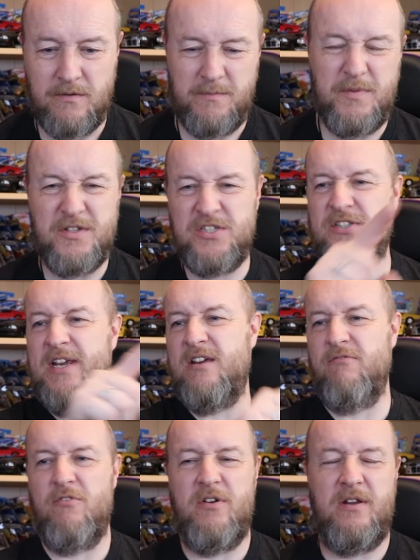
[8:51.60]
Put a
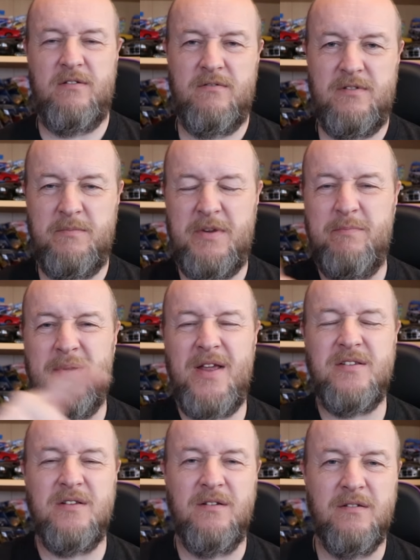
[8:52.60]
sticker on it. It'd be
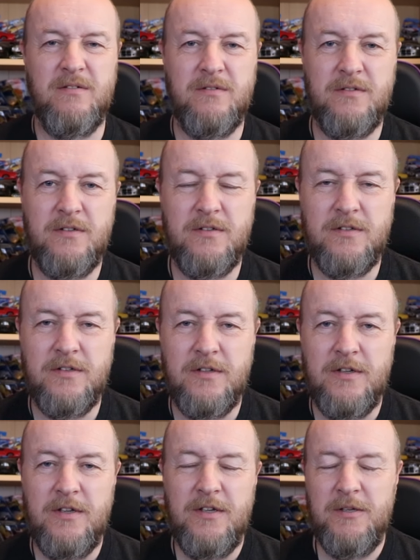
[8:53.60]
better.
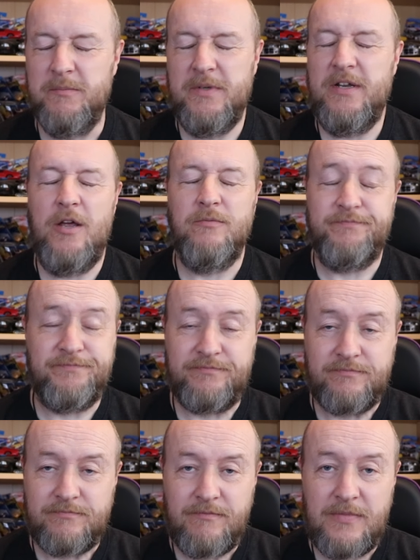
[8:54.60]
But no.
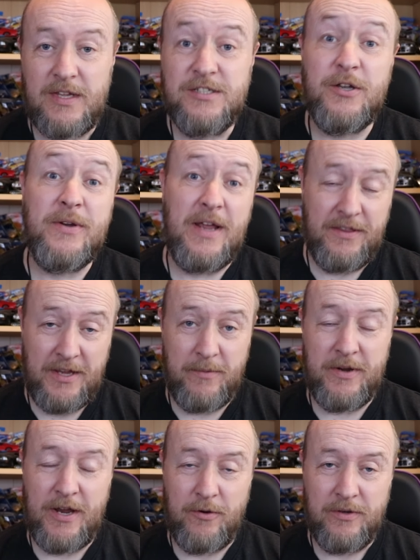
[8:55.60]
So yeah, there
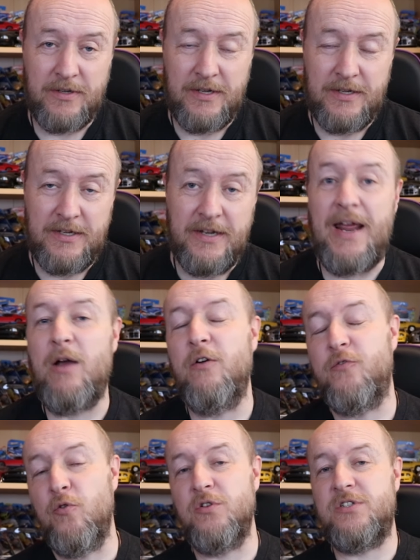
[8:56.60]
we go. Now,
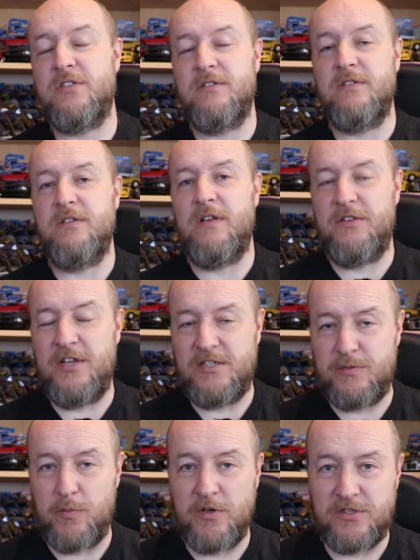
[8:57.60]
of course,
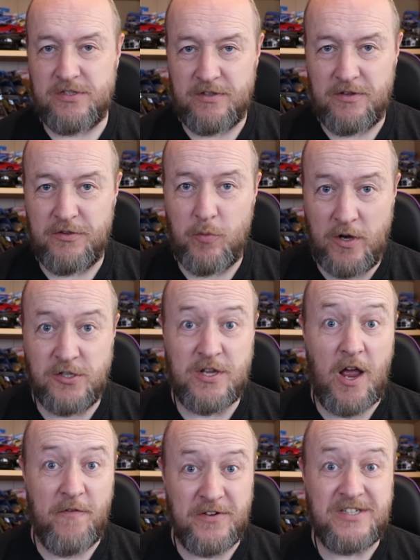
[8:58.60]
this was the ones
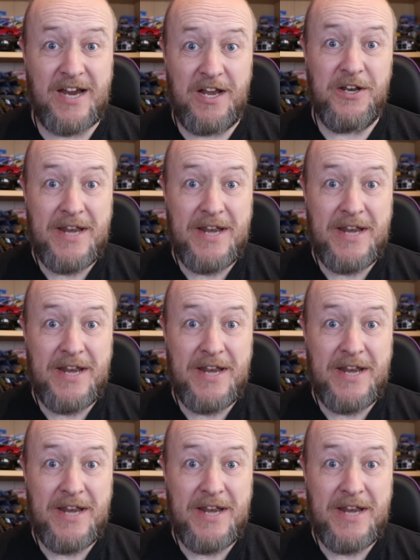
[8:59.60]
that are for sale